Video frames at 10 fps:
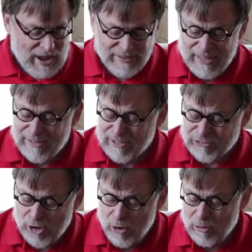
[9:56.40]
I think the
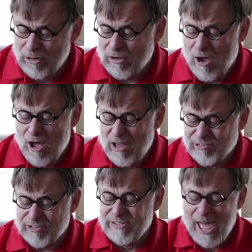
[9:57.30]
total
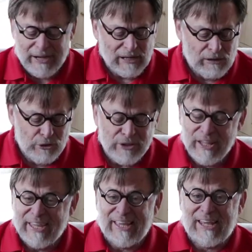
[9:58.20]
cost, not including
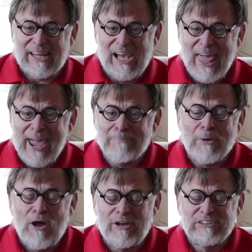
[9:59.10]
the clamp
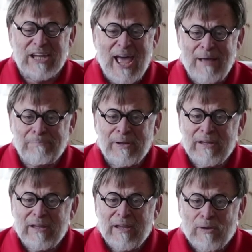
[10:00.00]
on top,
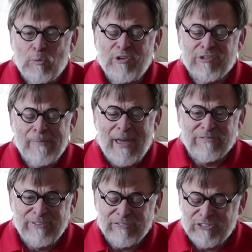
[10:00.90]
was
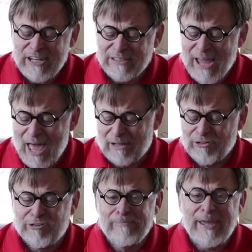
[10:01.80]
about
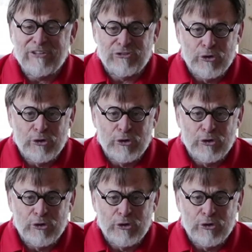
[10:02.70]
$15 to make